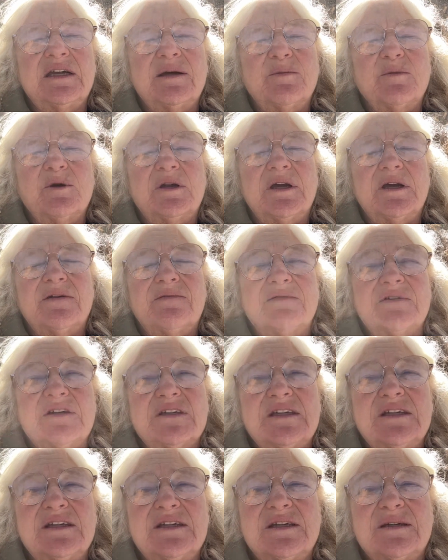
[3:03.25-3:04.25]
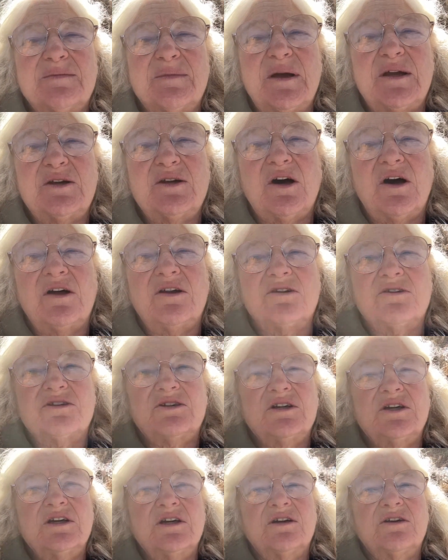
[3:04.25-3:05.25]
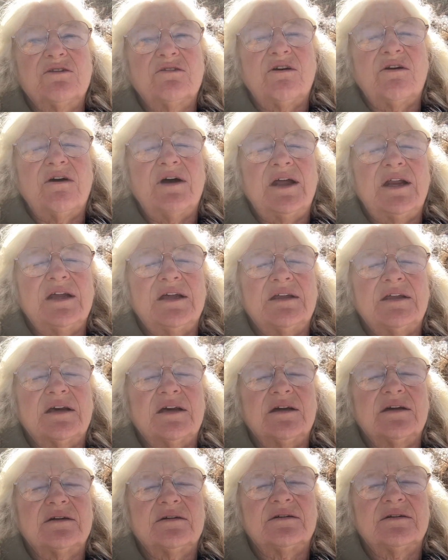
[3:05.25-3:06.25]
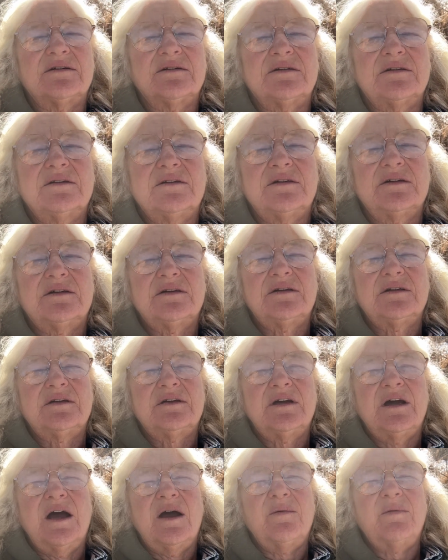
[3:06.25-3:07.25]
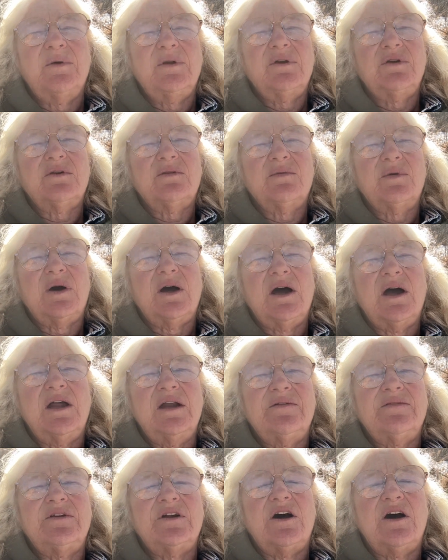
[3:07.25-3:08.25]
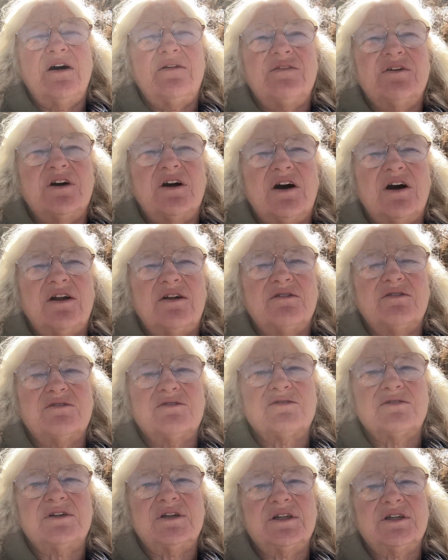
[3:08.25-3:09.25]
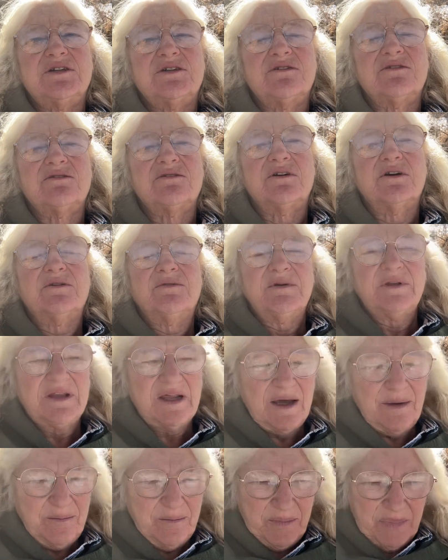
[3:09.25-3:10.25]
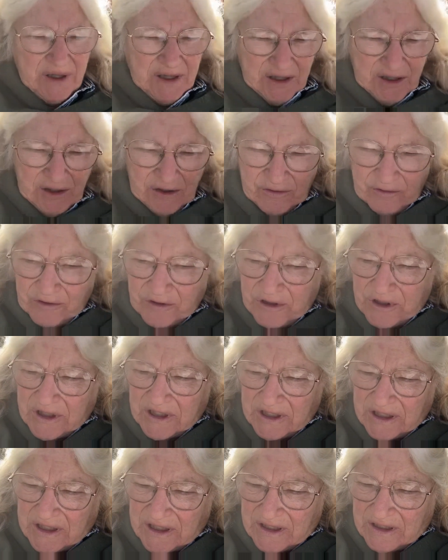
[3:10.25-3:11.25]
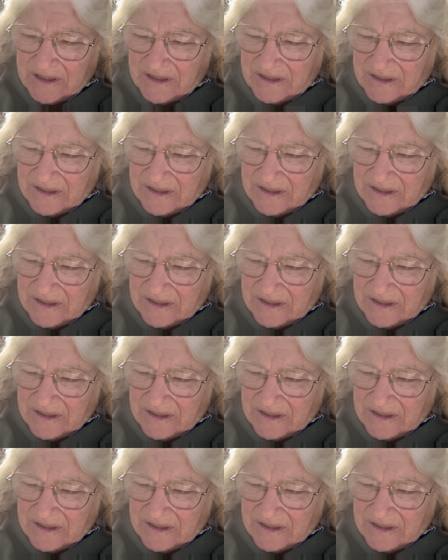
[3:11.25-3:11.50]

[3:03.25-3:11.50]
I'm going to give the seed to my daughter. She can grow anything. I wonder what kind of an avocado tree she'll grow with that big, huge seed.